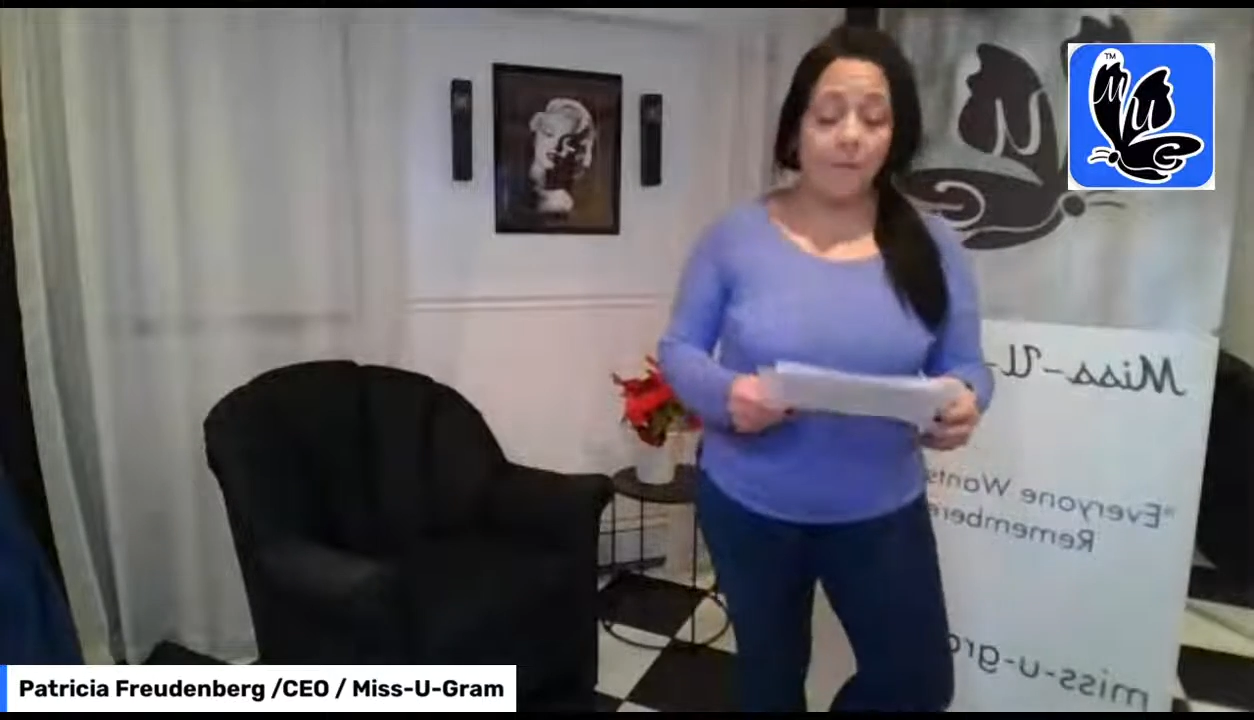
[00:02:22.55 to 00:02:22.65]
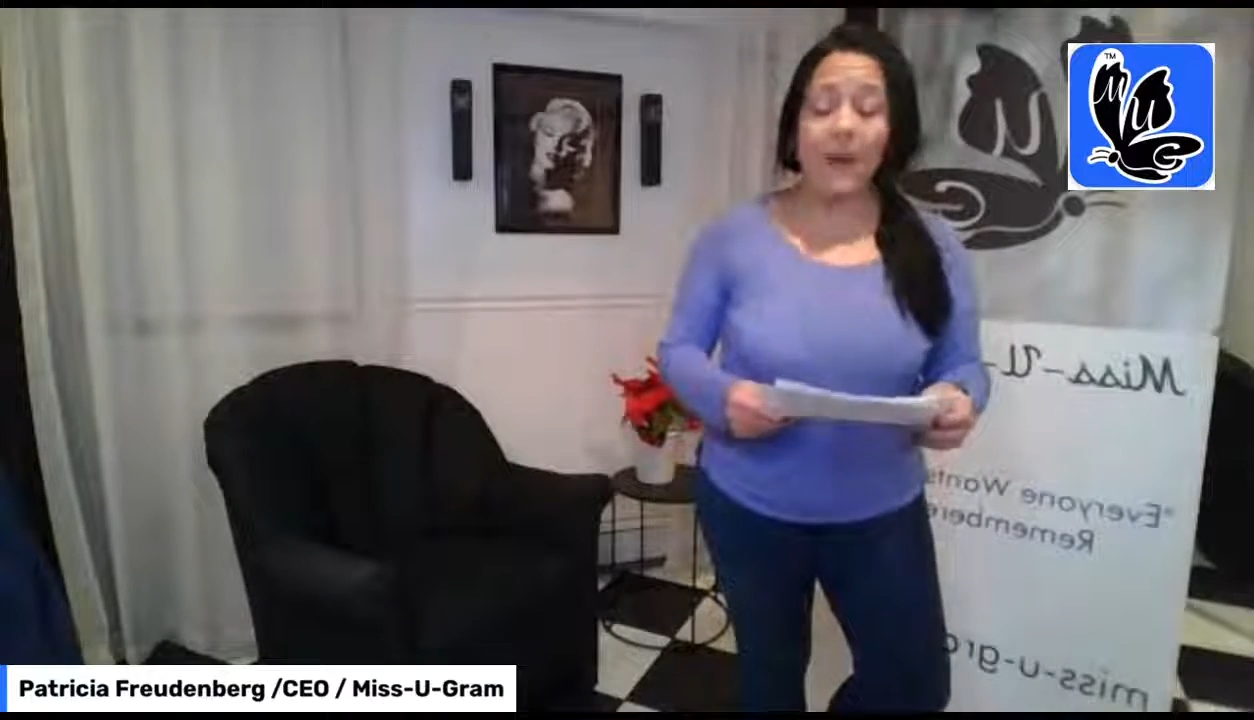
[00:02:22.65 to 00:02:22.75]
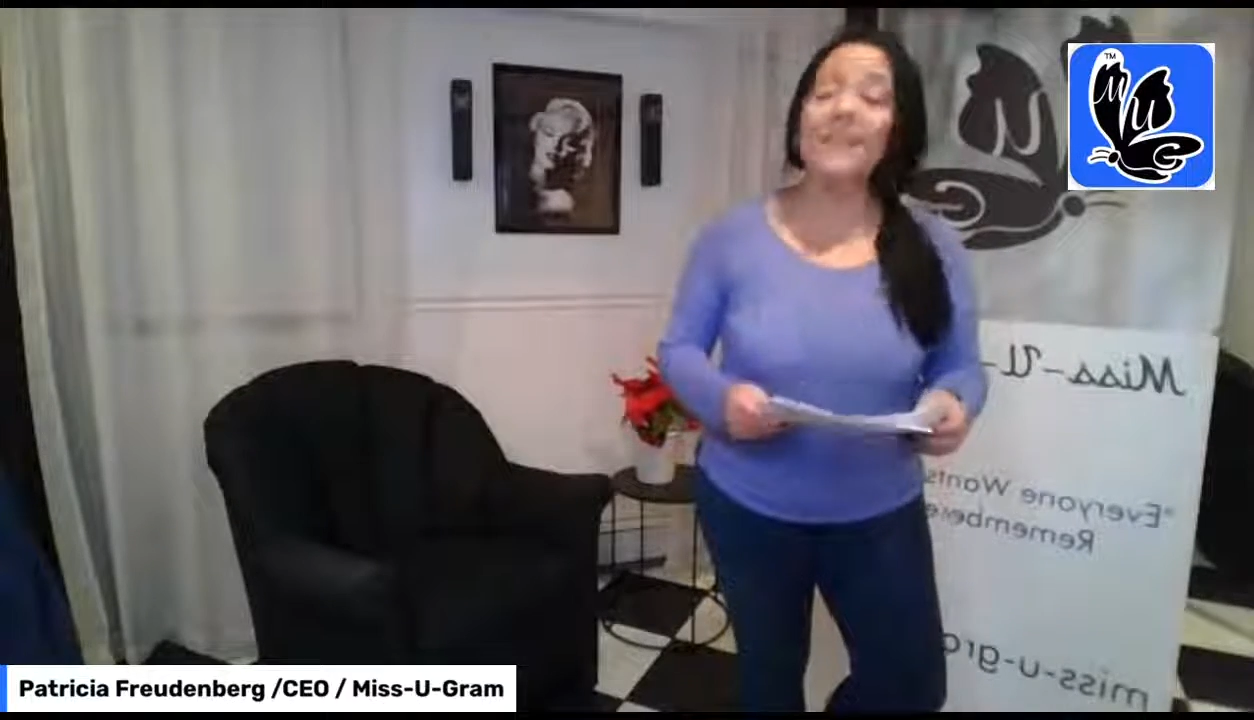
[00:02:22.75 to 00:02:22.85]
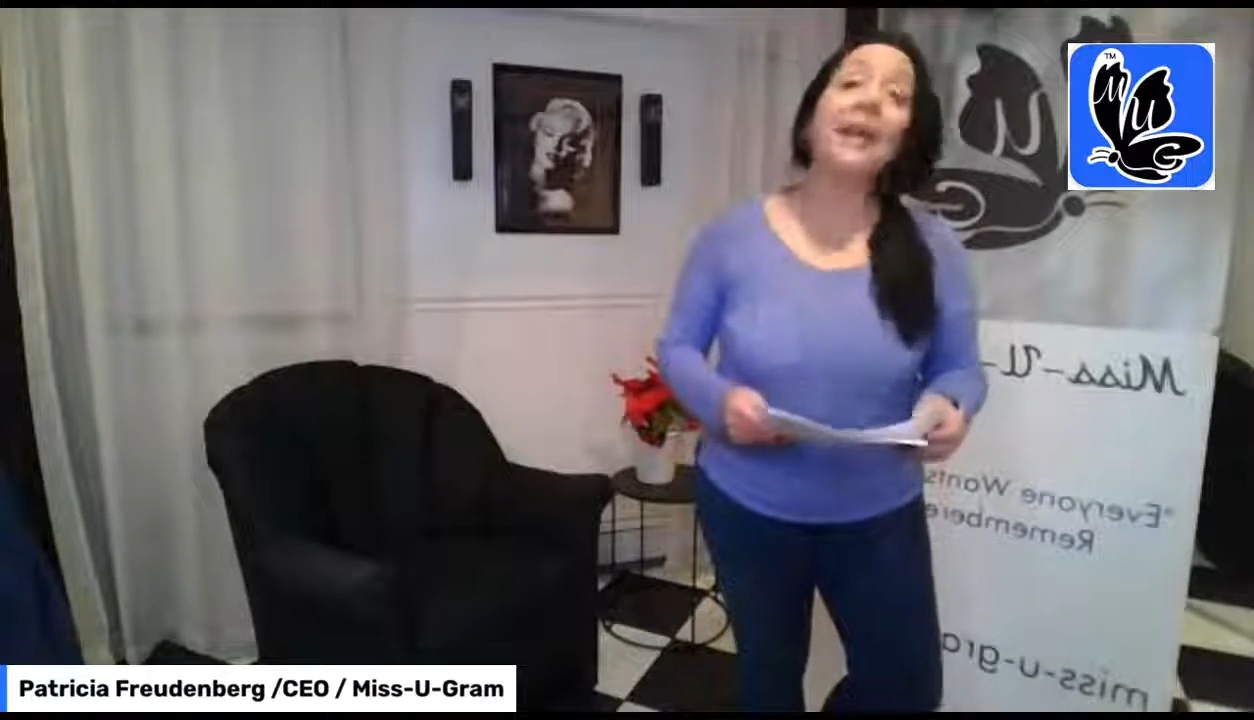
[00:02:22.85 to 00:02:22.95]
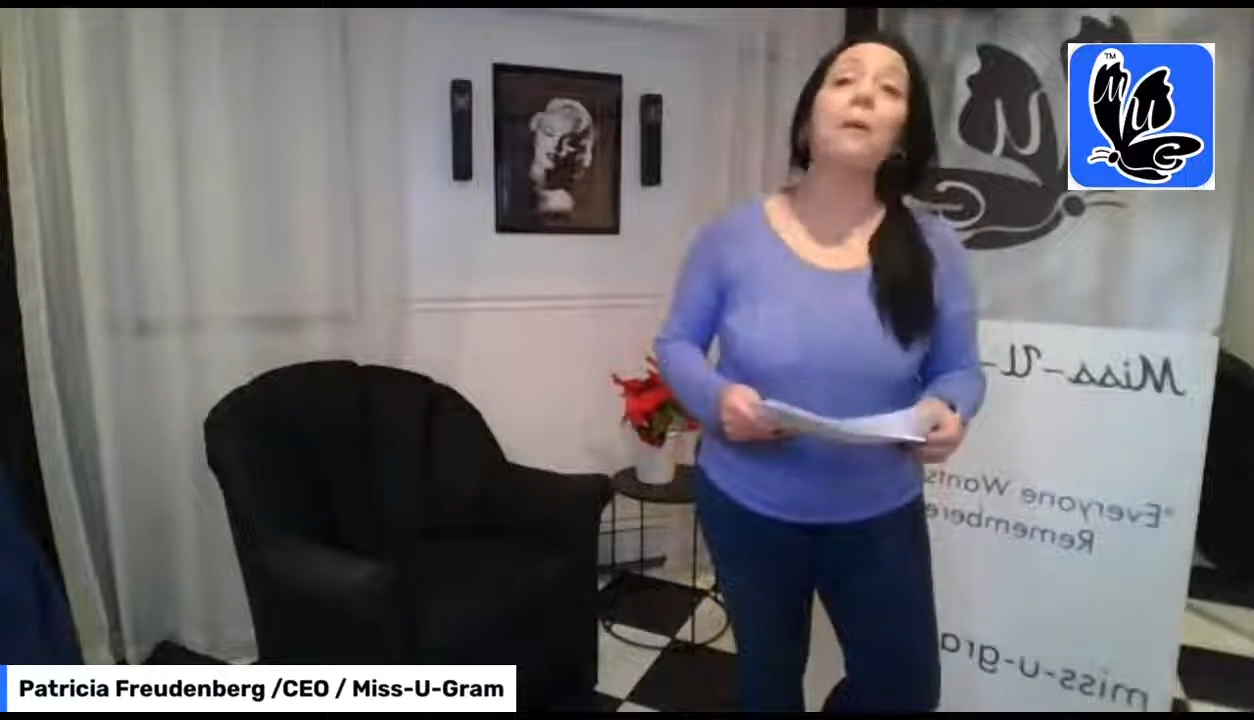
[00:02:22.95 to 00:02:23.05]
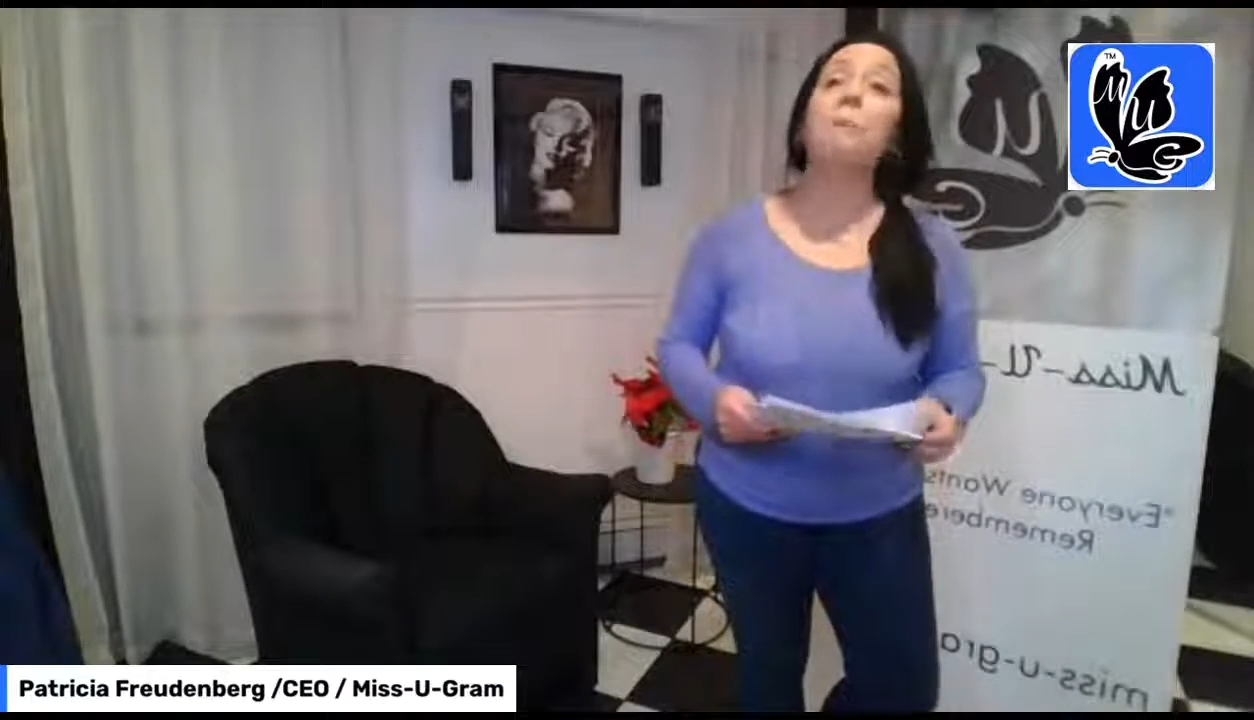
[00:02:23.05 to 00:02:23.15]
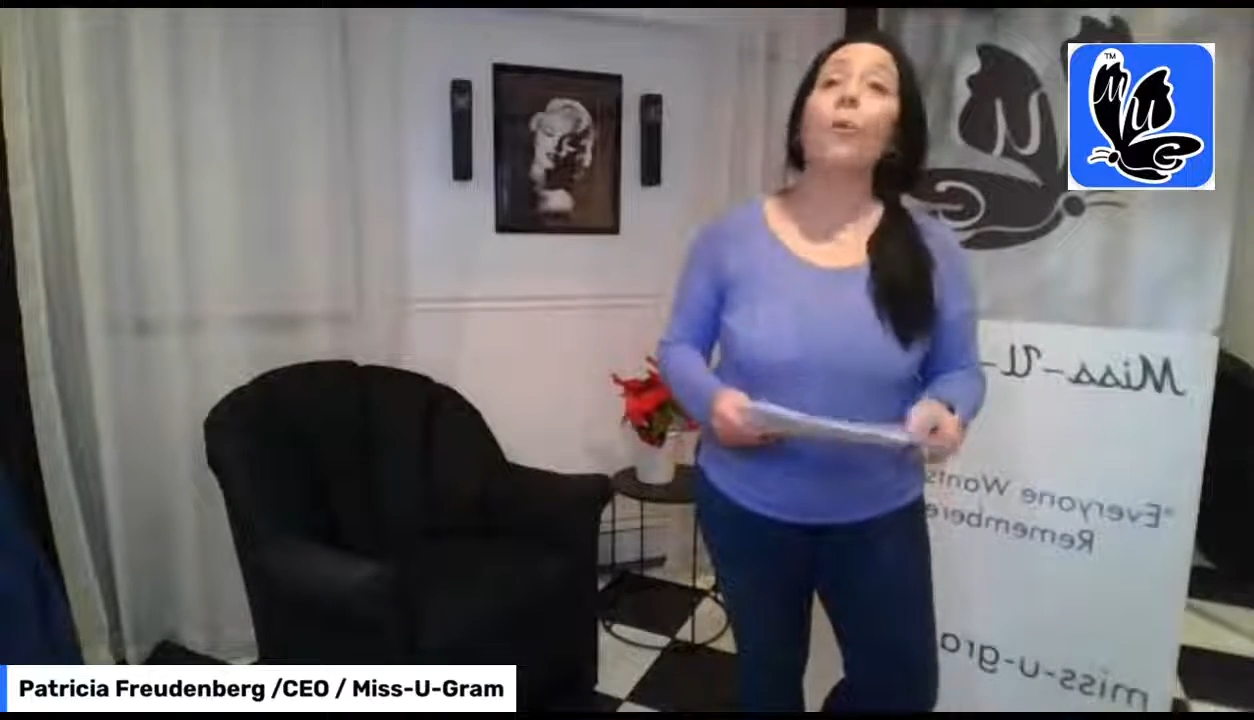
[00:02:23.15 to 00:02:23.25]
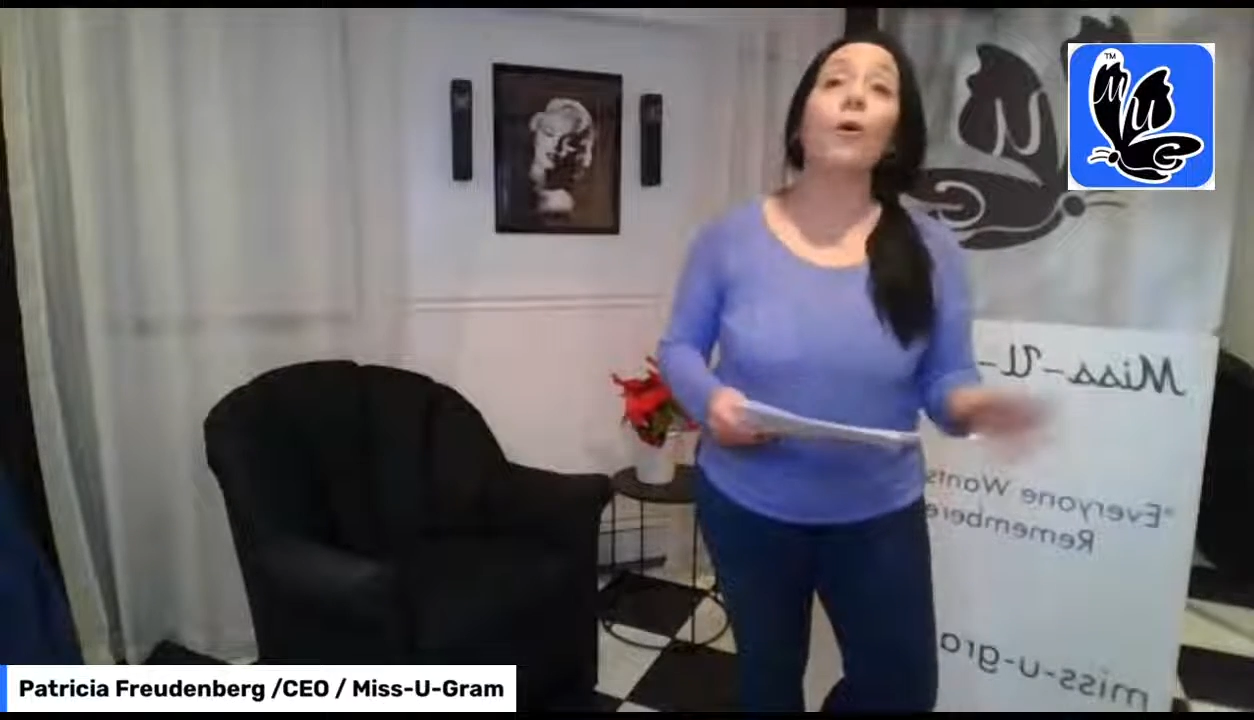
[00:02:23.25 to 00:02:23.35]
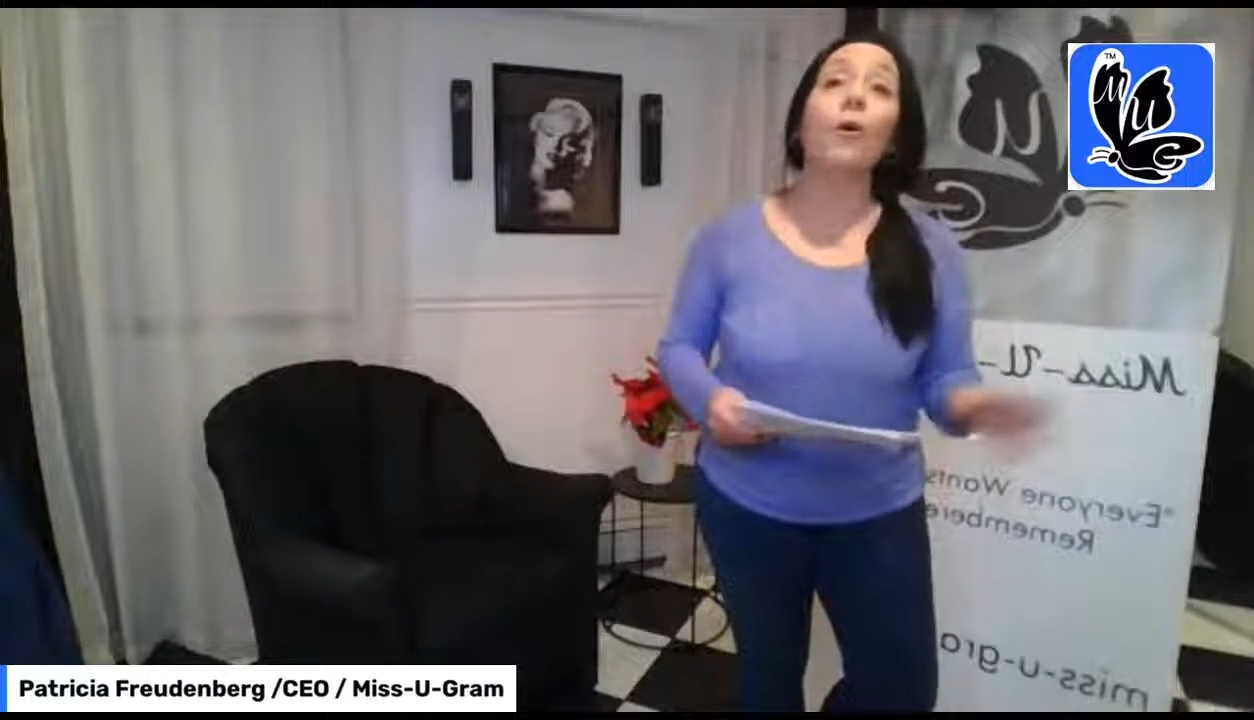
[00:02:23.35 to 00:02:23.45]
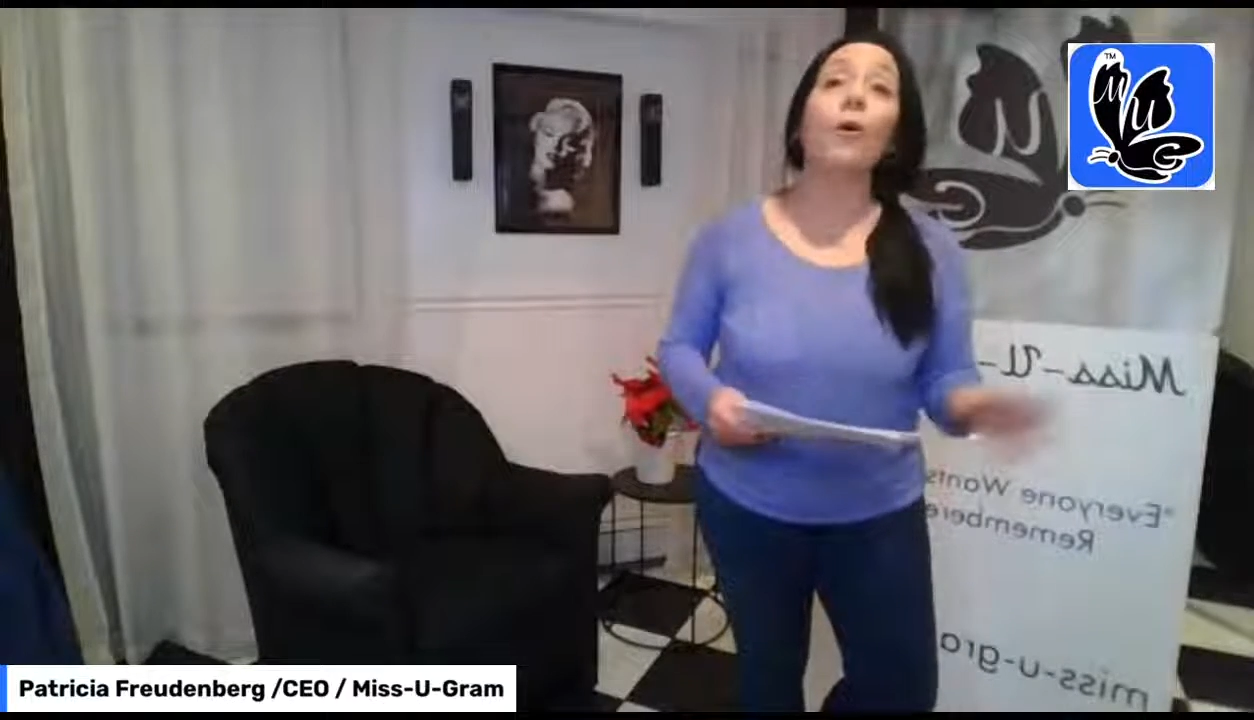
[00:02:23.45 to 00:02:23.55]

find out more,